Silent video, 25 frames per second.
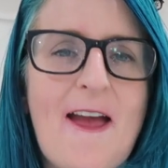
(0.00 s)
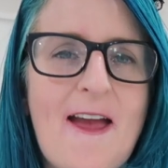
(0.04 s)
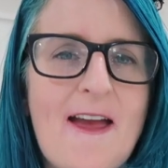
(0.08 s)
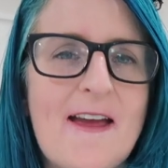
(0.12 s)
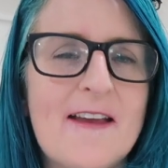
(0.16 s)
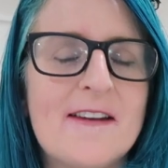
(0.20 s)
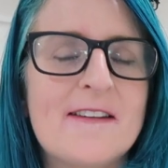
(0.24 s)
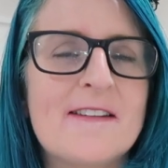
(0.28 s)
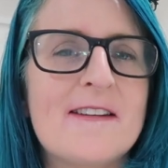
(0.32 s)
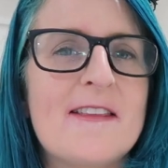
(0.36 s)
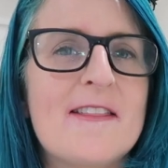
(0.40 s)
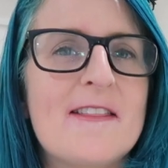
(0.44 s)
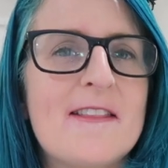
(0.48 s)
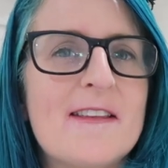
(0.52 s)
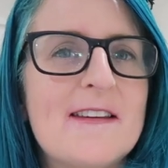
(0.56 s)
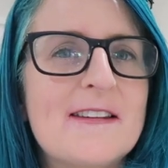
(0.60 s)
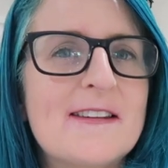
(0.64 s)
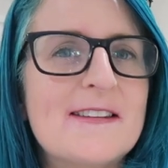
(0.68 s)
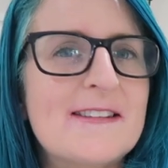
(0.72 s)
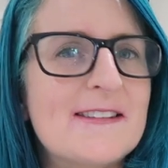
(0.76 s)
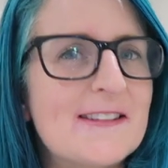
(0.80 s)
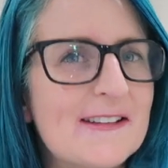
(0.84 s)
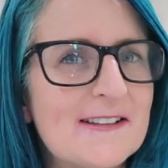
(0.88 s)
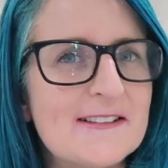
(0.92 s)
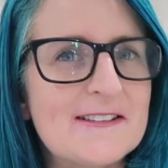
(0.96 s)
and they're
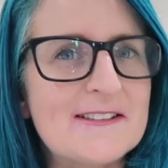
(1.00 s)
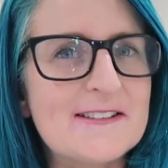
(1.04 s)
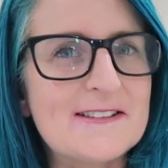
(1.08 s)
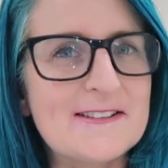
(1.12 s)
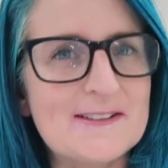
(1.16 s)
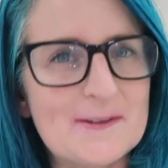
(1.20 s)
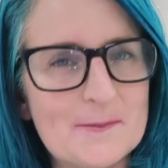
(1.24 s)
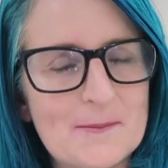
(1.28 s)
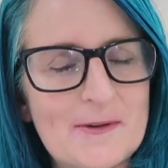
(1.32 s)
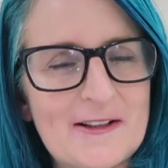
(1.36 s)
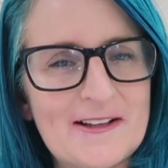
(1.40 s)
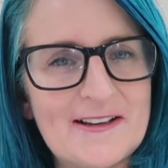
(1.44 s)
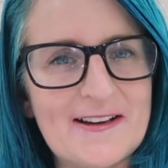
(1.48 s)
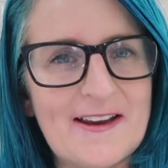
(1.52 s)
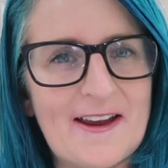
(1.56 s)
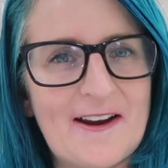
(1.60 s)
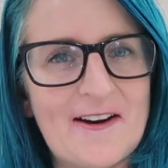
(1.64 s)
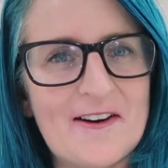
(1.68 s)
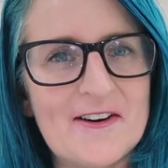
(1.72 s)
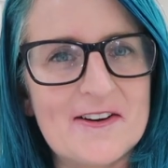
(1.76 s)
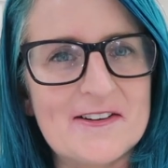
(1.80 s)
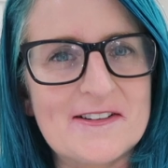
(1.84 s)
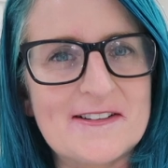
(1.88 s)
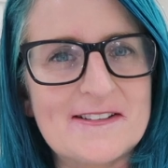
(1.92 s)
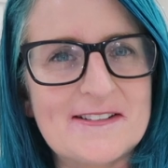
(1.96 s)
such similar
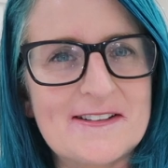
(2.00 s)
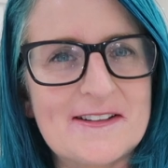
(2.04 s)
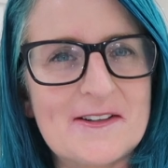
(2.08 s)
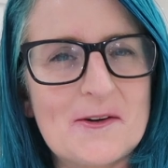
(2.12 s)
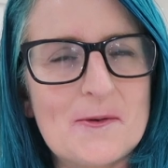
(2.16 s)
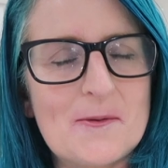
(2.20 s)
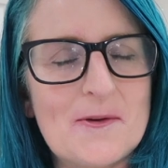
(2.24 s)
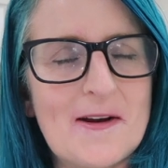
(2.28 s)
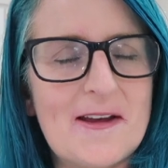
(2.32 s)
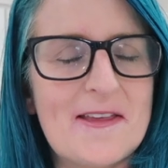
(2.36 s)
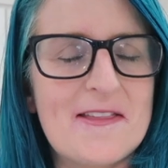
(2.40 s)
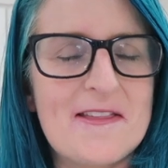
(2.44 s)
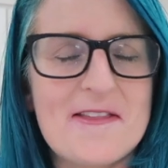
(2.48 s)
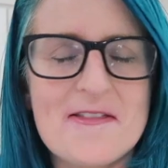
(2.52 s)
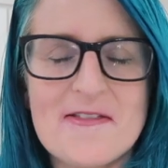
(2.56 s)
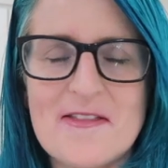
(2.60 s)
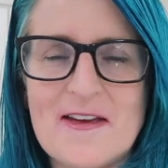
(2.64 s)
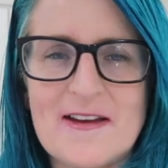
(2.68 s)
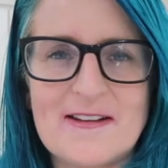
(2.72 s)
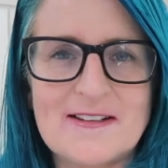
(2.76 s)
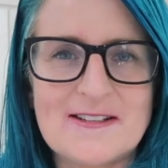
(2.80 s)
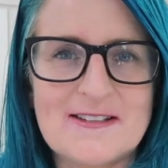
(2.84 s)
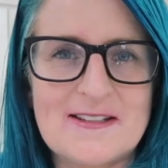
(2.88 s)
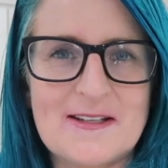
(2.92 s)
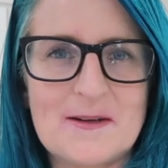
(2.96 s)
characters in a way that
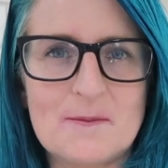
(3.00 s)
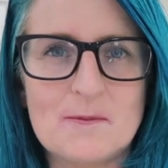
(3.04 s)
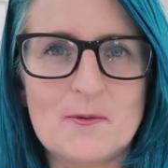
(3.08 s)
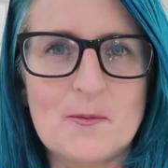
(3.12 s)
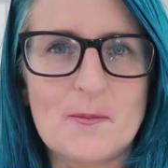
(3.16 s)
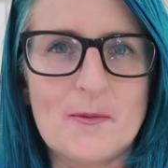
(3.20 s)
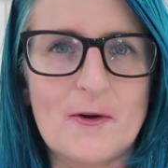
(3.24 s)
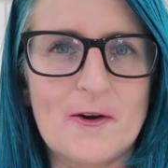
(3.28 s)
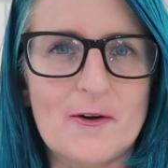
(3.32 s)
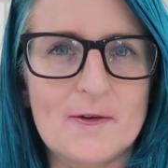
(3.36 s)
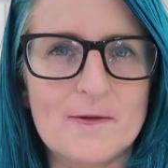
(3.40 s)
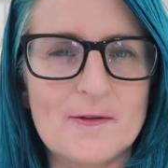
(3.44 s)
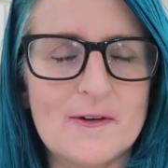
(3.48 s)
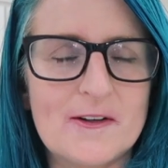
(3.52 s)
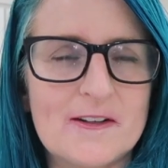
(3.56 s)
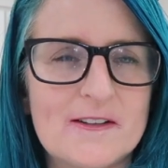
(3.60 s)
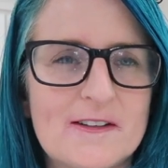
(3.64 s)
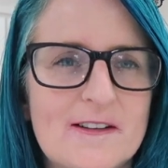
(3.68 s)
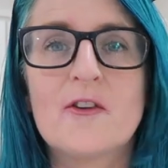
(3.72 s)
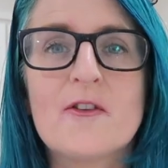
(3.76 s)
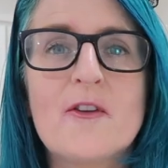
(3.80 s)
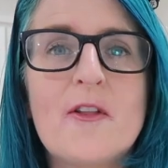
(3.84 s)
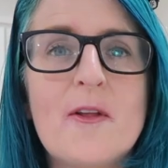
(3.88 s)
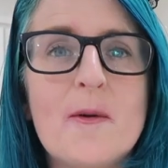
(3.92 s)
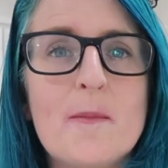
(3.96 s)
that seemed
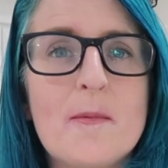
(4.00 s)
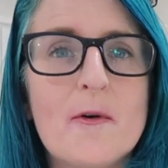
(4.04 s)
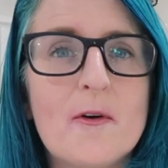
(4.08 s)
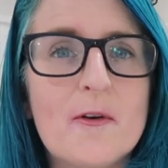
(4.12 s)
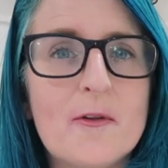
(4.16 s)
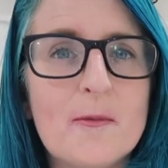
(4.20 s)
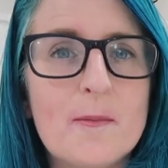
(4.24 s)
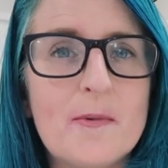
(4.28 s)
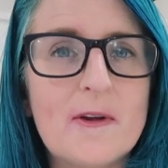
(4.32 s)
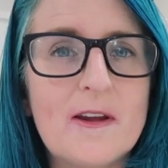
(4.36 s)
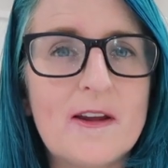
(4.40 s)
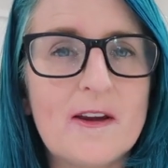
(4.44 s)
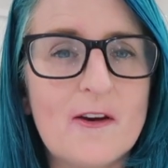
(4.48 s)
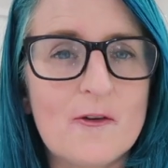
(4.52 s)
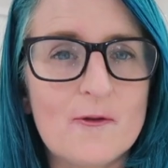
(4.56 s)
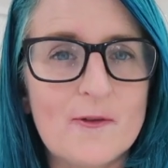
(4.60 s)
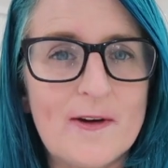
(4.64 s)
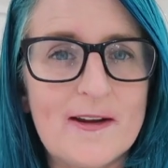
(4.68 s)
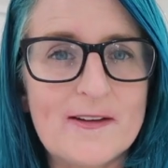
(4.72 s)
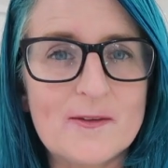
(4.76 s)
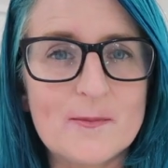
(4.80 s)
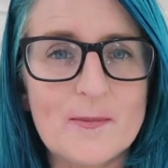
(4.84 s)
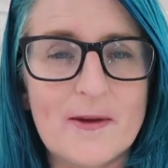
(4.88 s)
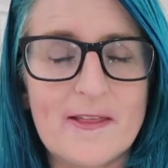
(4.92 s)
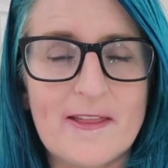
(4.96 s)
perfect. So they're both being
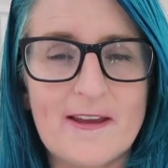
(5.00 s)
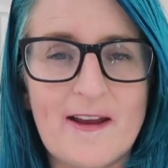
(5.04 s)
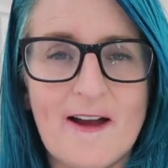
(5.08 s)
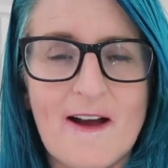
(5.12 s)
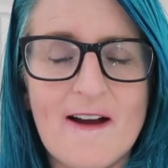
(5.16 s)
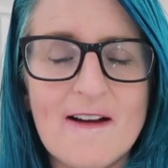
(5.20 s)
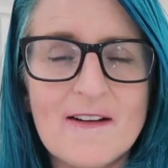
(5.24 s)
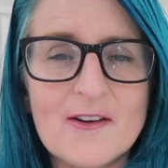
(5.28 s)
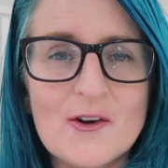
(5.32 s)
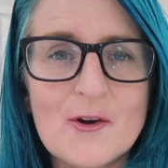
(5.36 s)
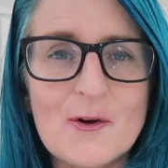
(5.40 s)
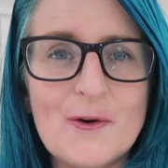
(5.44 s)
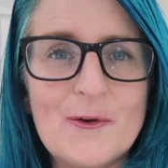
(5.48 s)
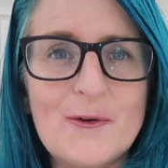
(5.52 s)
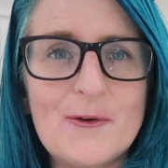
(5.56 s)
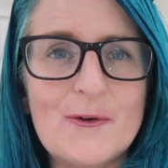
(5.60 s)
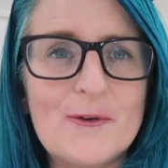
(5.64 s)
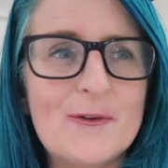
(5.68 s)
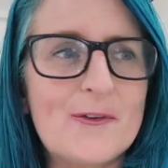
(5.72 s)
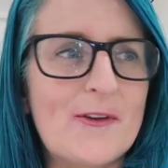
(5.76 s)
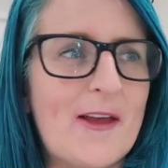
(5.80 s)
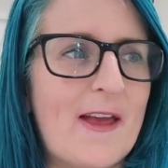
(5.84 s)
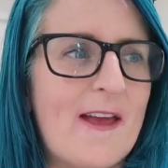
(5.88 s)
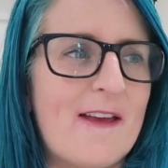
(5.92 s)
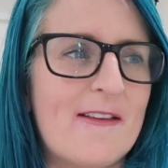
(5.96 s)
raised by their
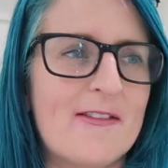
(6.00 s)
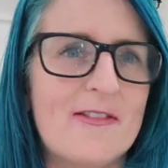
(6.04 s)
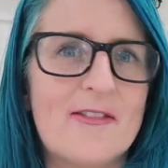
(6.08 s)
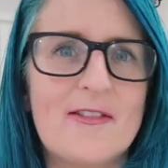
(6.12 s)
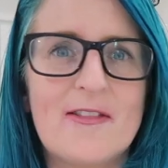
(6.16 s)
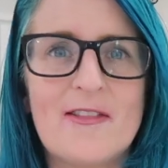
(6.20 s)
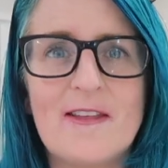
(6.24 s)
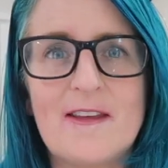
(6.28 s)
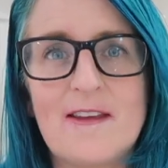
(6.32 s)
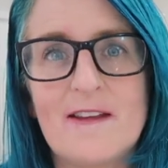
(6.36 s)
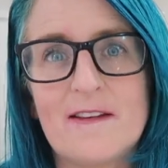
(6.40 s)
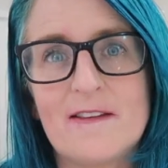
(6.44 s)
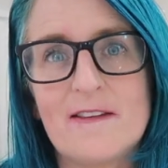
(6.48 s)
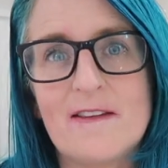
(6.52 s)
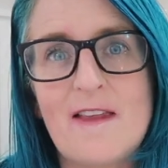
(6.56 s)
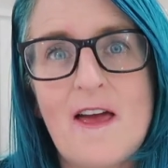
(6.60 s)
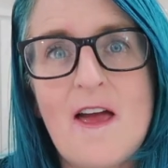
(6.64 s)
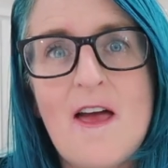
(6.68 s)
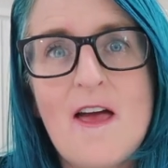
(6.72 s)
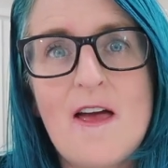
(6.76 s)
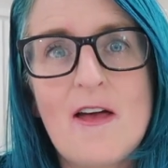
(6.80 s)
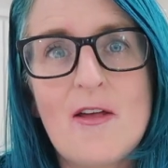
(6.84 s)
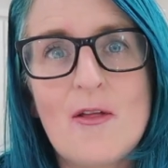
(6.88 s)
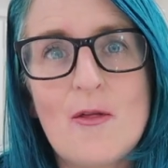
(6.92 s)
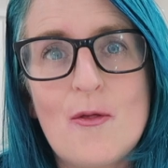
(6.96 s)
uncles and then
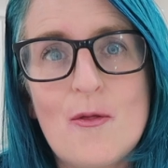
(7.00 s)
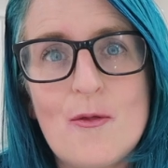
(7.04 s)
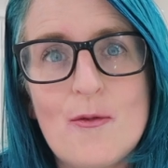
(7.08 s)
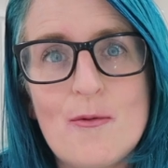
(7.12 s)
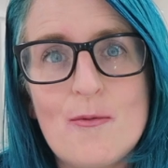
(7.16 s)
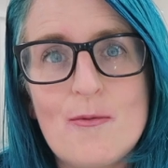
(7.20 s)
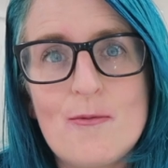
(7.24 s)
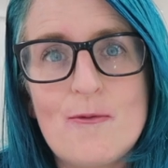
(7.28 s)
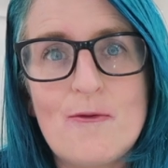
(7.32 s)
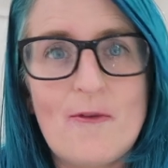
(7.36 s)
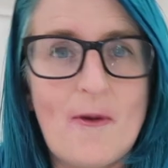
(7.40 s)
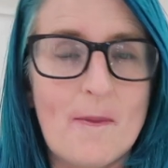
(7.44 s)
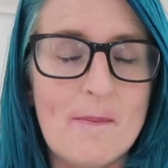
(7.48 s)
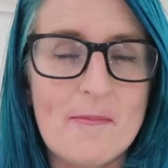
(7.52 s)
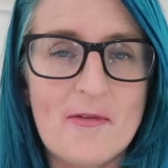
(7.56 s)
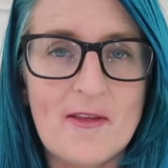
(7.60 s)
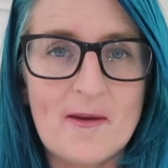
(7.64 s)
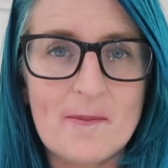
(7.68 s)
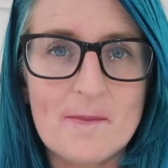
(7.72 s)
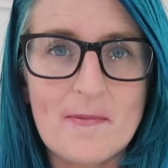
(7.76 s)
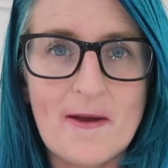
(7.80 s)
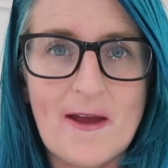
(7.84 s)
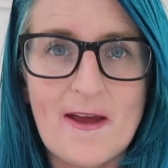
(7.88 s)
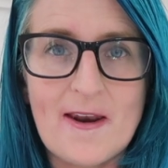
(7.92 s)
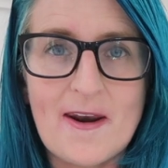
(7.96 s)

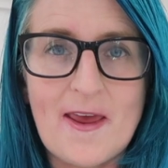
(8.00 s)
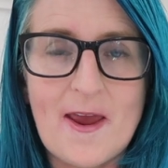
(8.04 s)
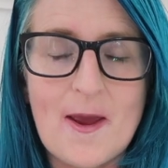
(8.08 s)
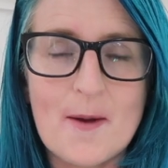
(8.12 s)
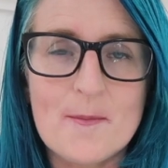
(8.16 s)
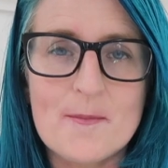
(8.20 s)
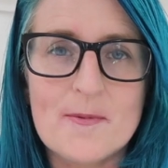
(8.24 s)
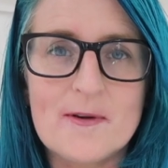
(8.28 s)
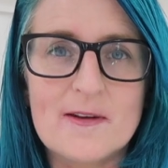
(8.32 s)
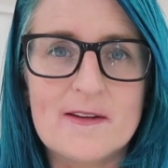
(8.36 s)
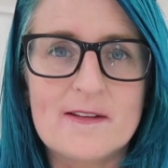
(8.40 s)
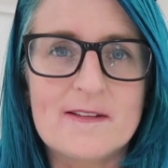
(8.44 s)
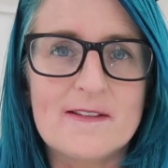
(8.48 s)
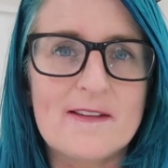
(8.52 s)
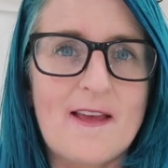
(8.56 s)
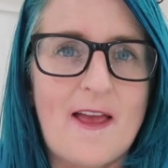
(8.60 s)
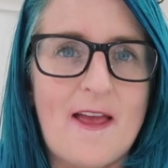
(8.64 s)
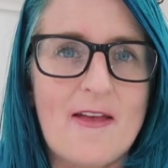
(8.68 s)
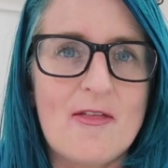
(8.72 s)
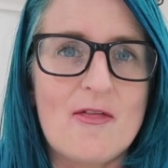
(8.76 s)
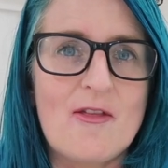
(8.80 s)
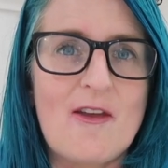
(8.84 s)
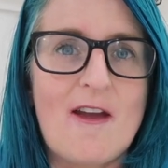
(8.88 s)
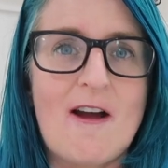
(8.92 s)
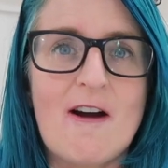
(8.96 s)
something bad happens
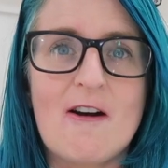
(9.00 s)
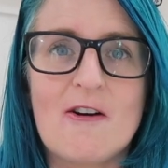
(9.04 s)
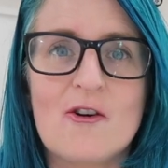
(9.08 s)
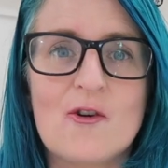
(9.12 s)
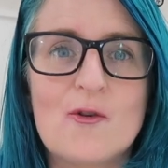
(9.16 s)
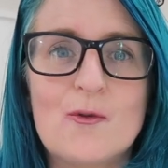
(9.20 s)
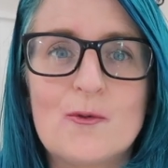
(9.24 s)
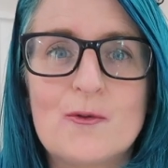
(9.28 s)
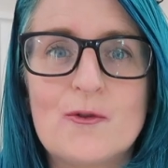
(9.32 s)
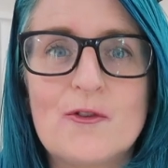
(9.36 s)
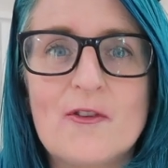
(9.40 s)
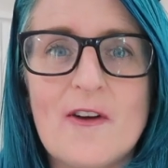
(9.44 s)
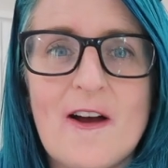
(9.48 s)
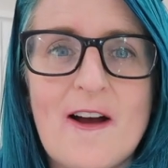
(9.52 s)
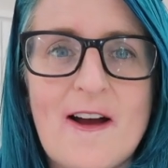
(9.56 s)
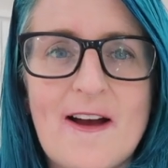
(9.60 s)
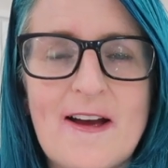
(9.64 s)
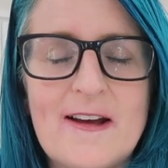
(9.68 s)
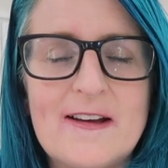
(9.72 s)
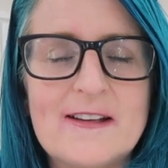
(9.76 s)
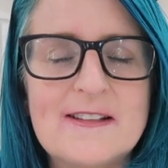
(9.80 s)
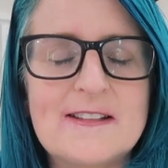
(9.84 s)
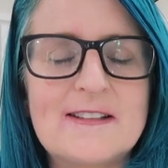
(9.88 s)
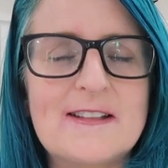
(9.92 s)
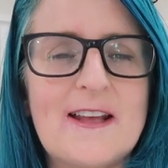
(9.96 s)
and their uncle
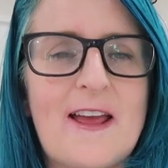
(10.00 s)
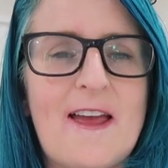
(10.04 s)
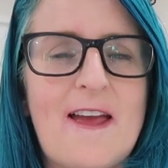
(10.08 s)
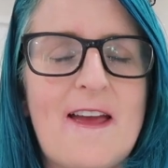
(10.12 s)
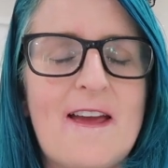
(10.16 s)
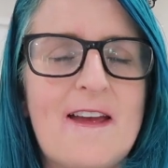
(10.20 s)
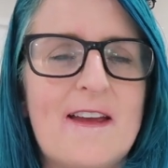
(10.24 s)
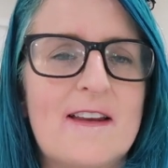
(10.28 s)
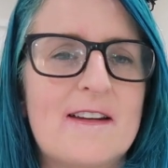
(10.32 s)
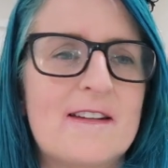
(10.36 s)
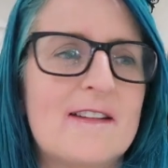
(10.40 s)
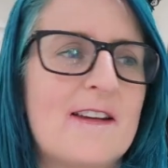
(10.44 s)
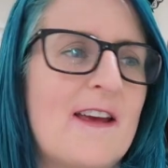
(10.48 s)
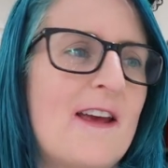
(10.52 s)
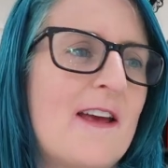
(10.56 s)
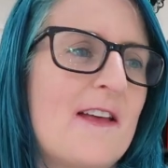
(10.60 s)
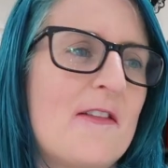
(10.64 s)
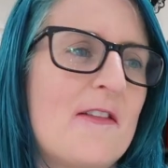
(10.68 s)
dies and